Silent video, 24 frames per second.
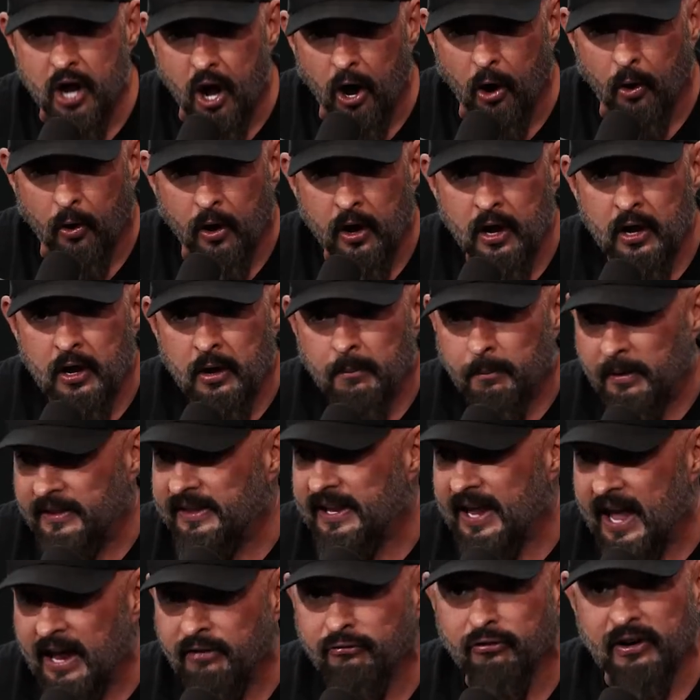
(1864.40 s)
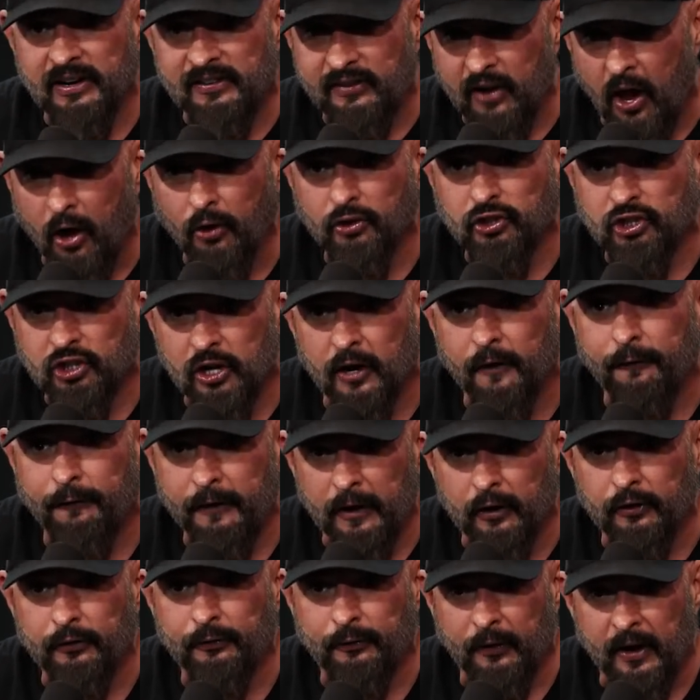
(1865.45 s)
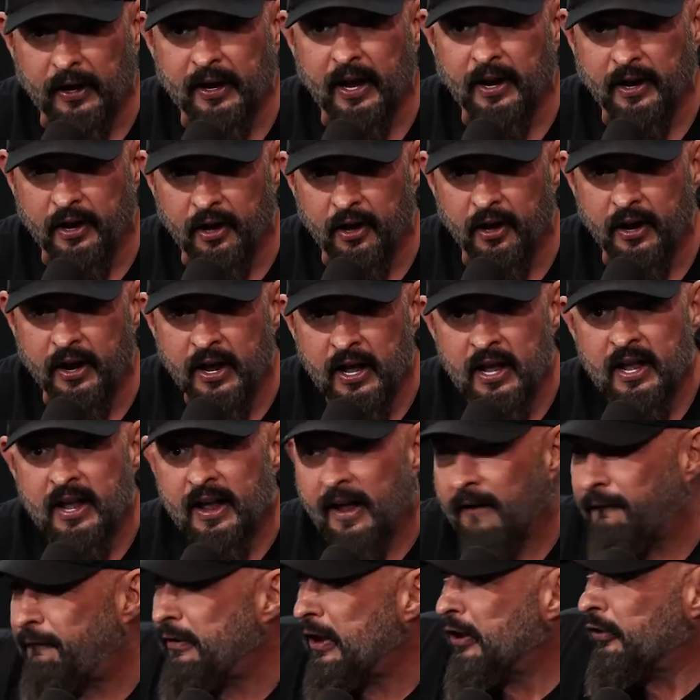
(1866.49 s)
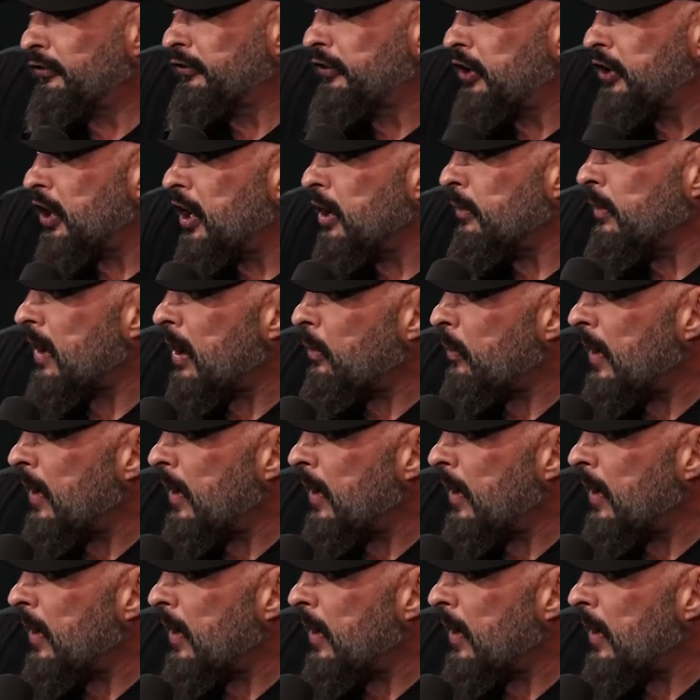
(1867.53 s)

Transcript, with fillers: No. But the end result sure feels fucking good. Yeah. It feels good when I